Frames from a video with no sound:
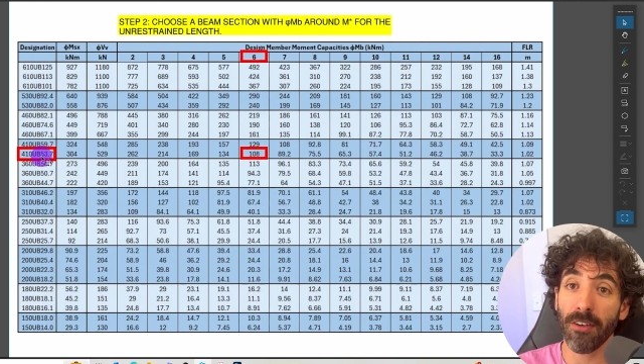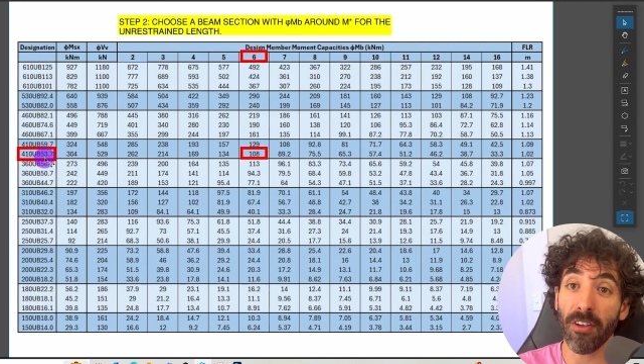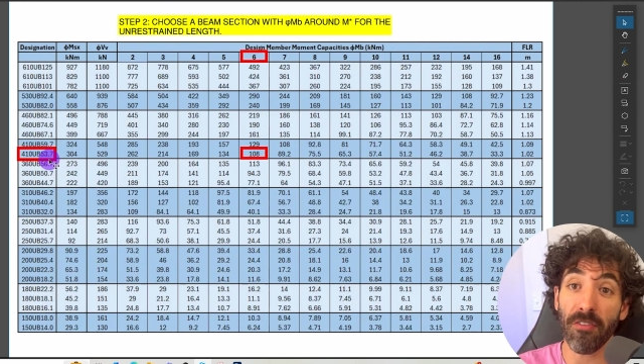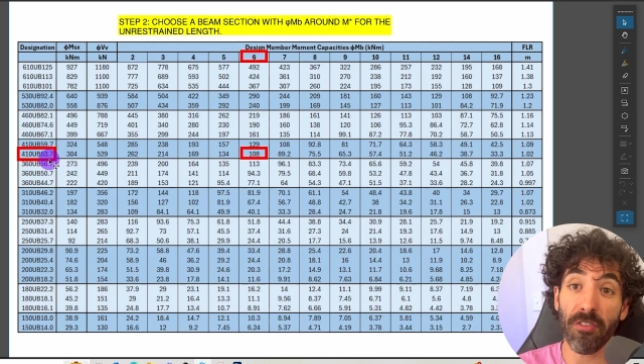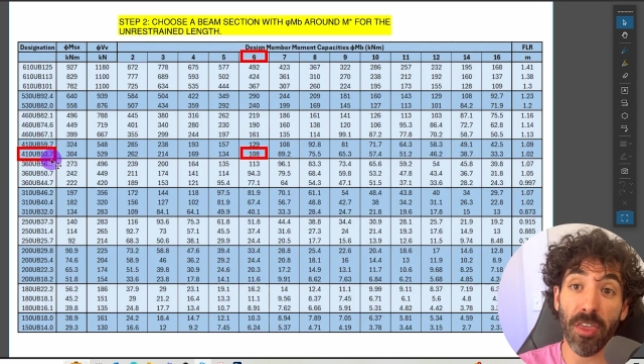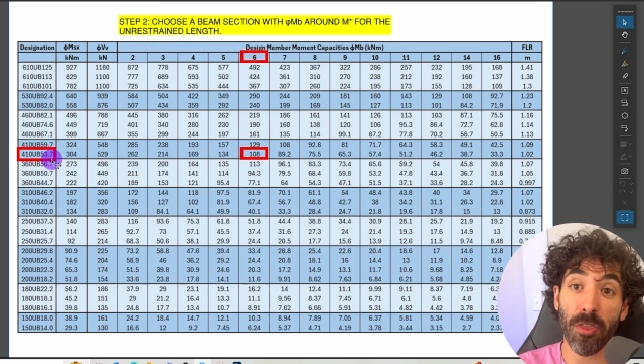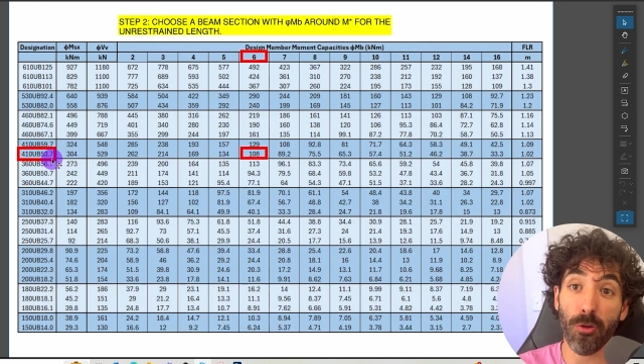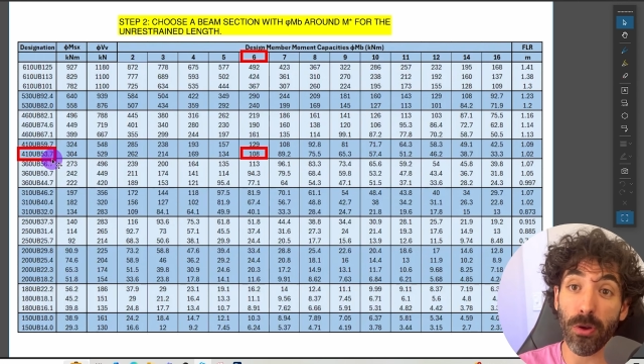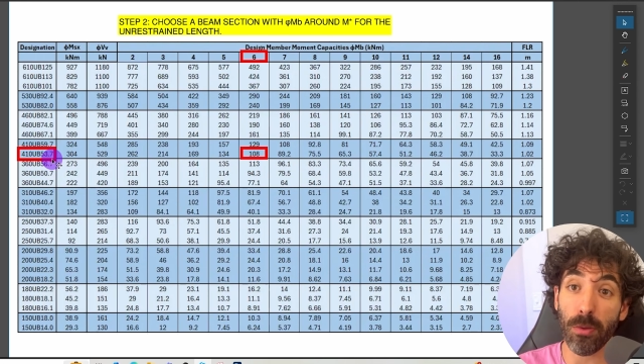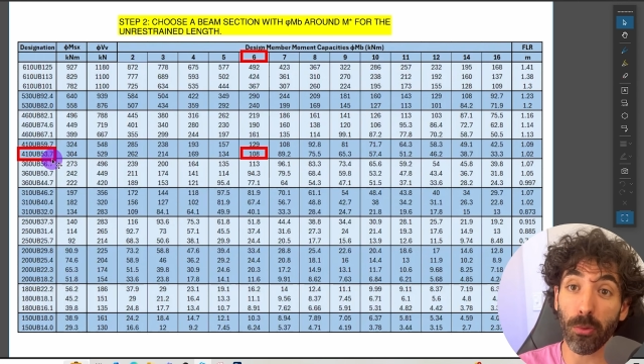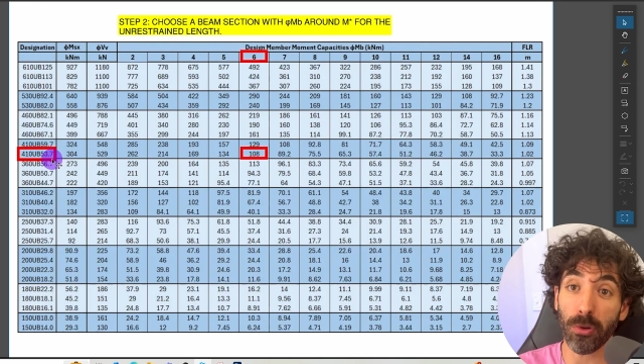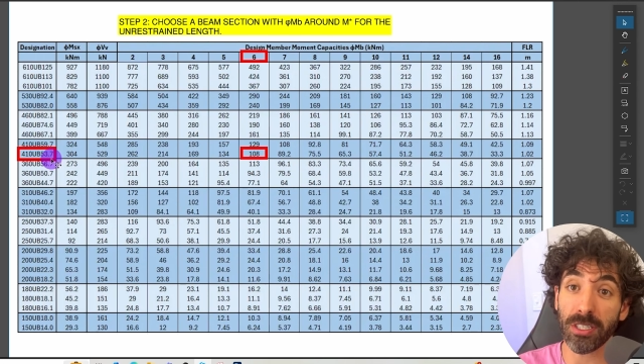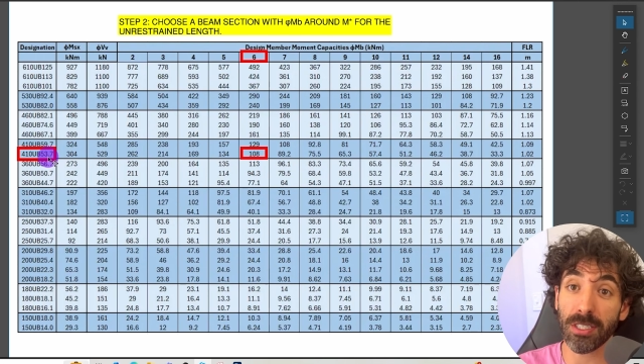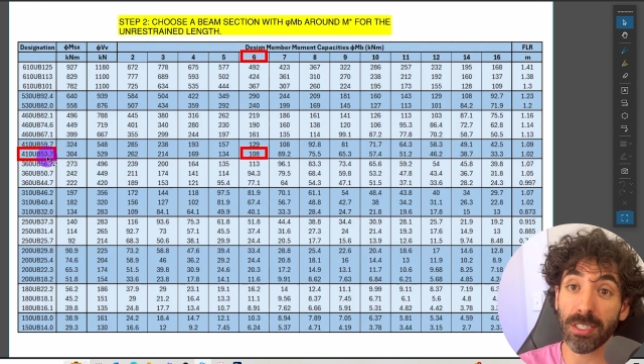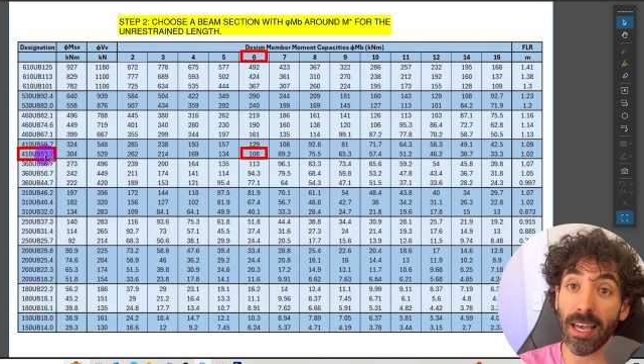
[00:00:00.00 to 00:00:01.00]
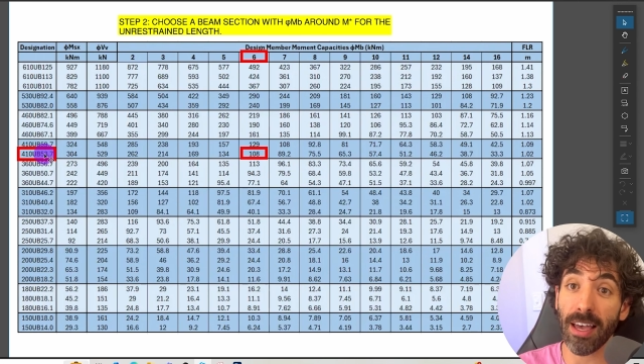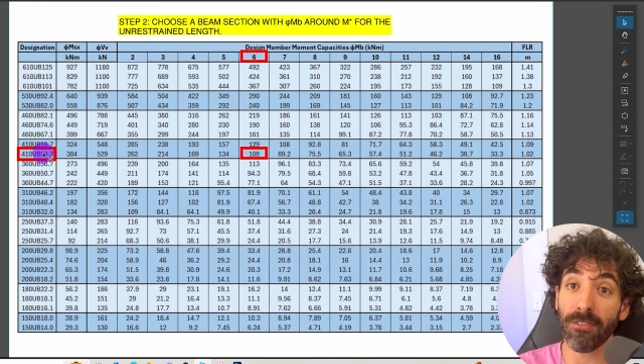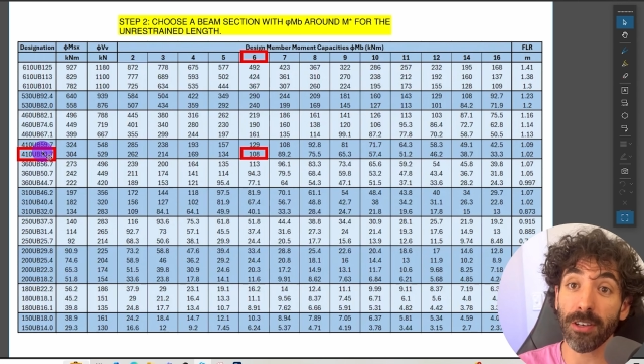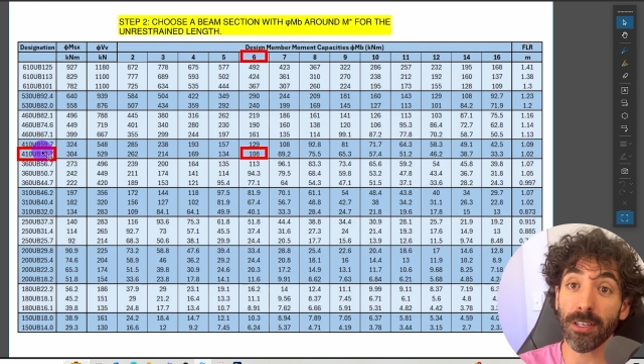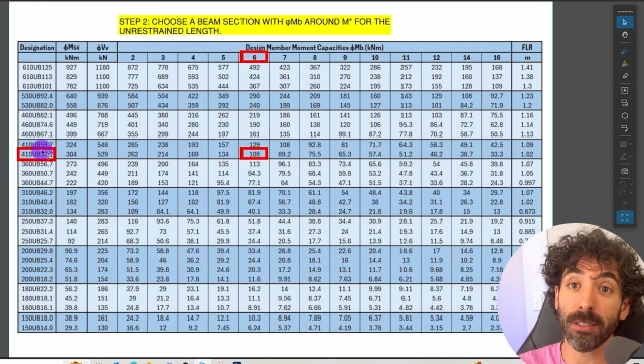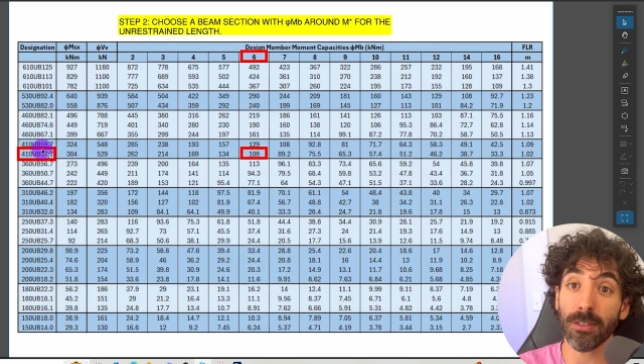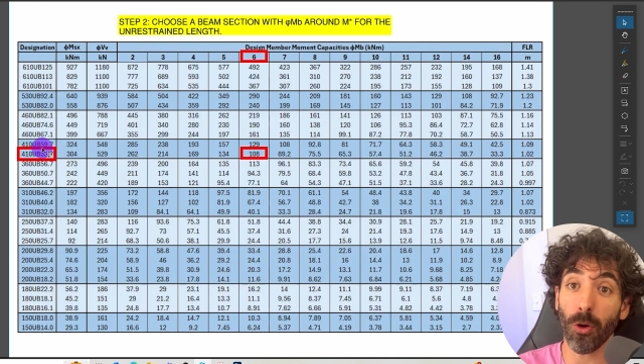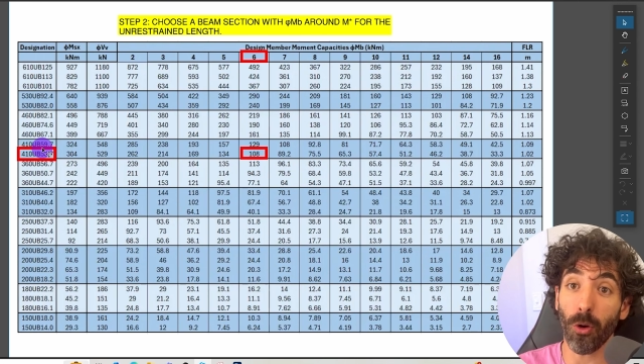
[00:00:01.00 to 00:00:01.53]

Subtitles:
53.7,